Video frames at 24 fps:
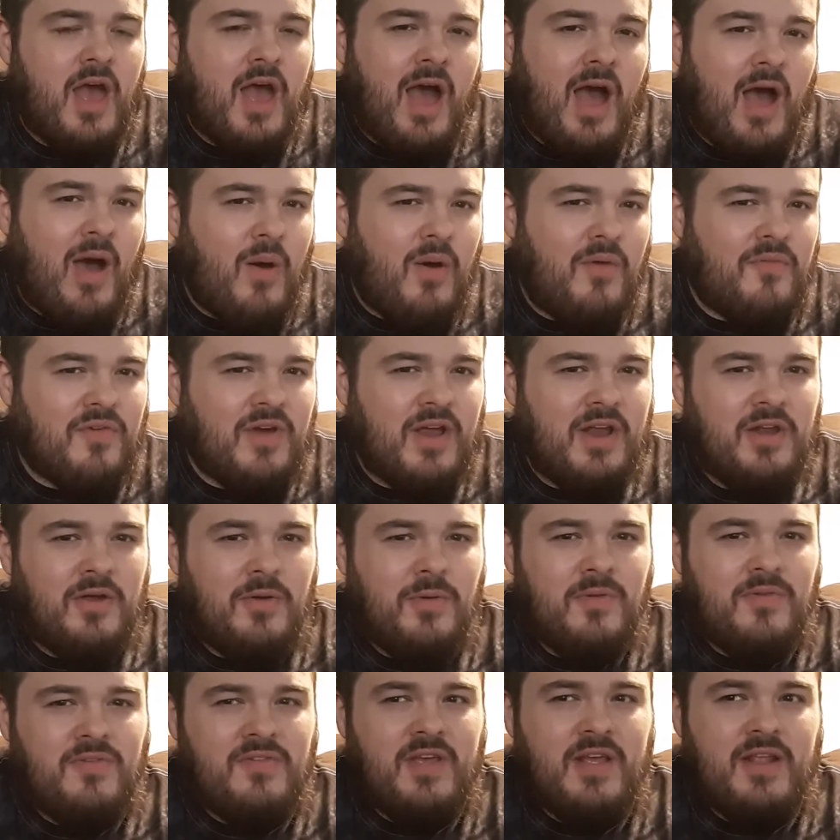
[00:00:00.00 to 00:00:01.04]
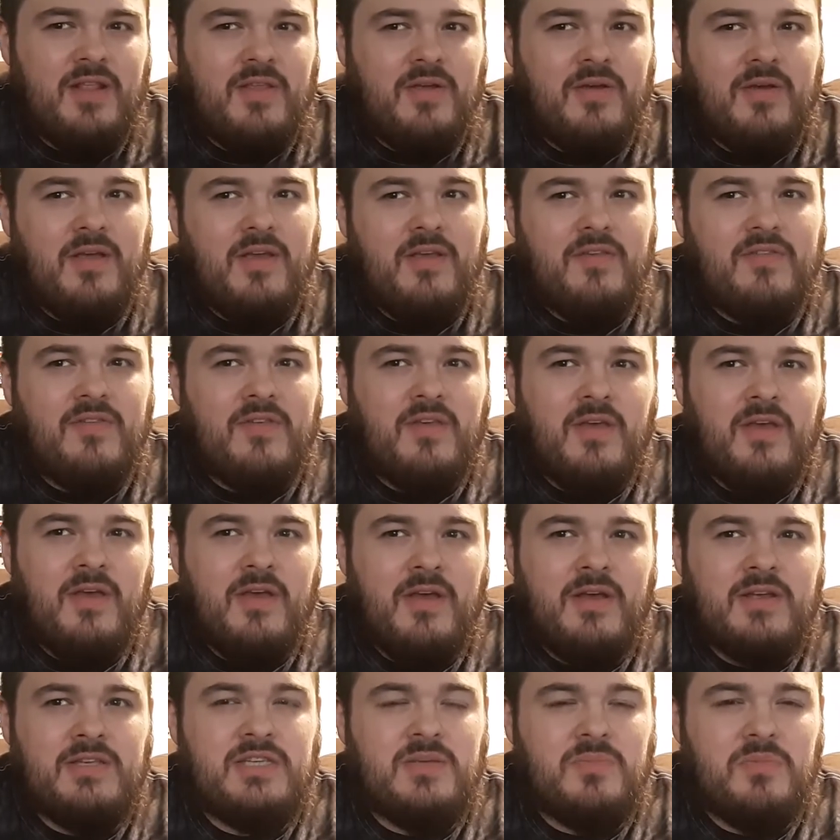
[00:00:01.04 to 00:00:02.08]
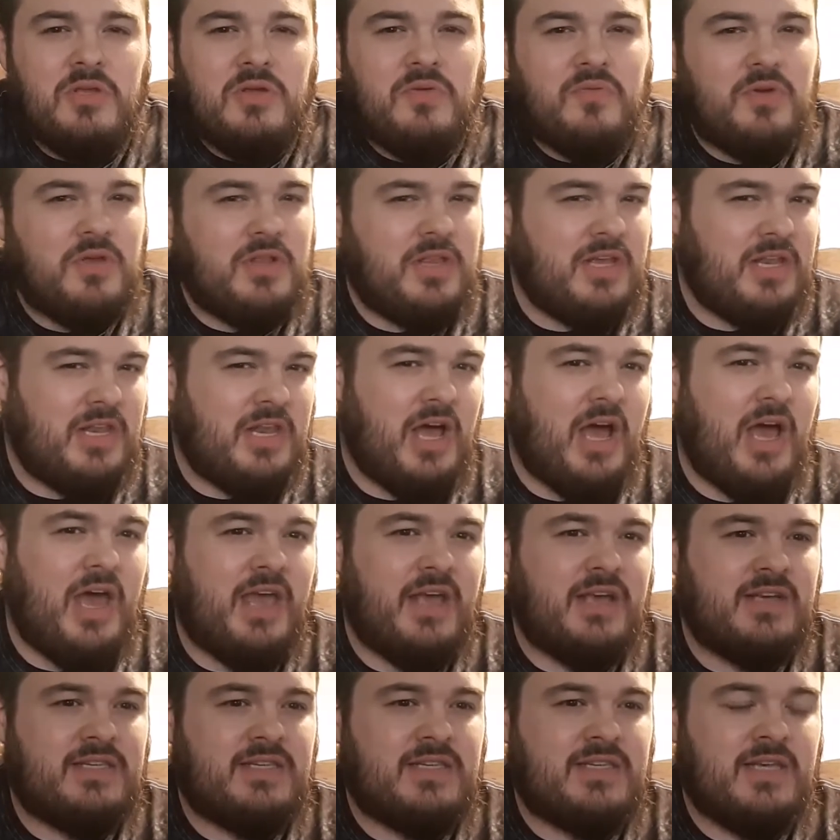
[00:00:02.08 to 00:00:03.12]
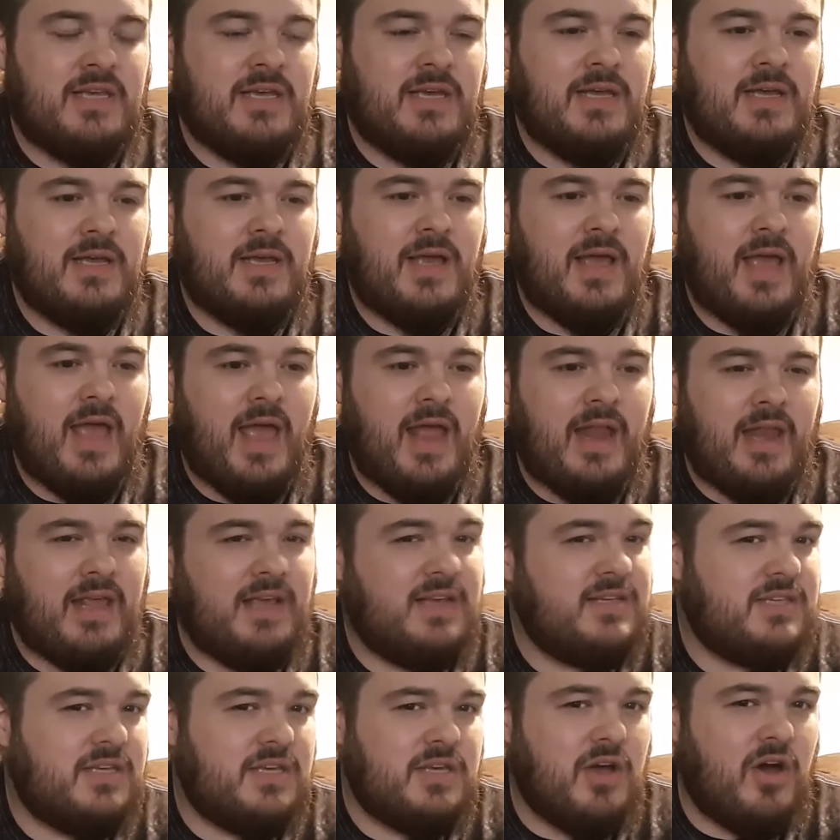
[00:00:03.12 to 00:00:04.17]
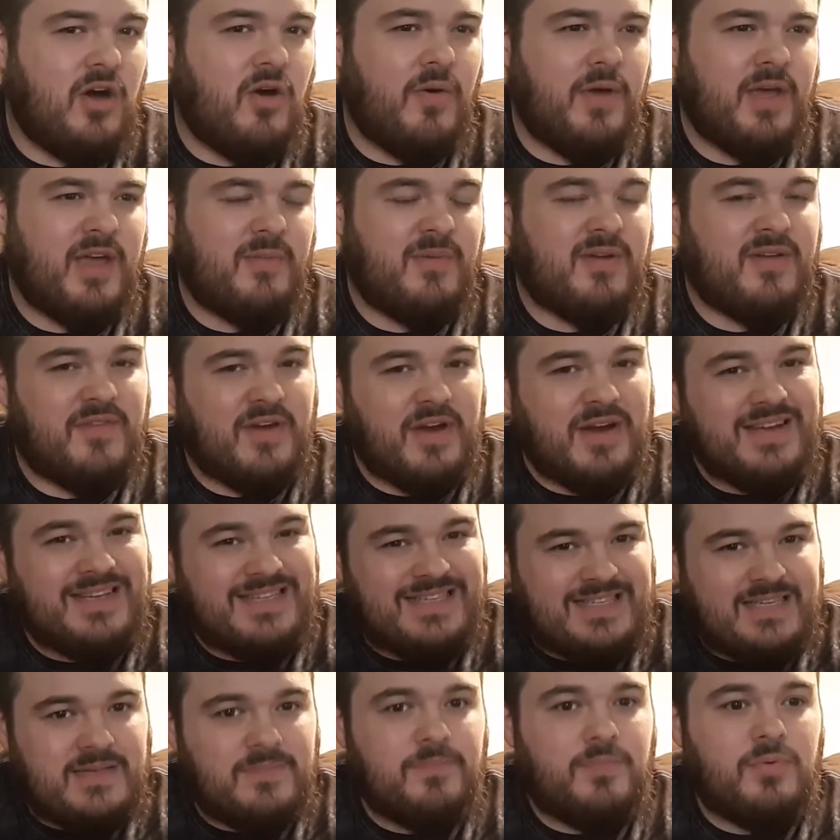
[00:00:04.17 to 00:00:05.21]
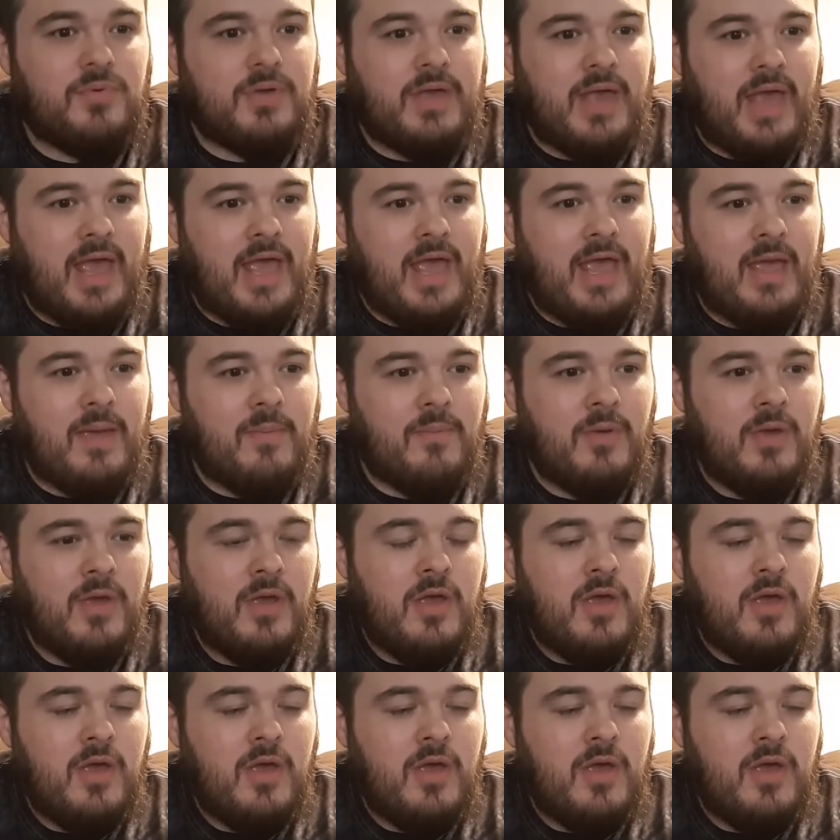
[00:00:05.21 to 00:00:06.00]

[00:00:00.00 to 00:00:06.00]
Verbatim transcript: However, I noticed that there is something really nice and easygoing about a very simple game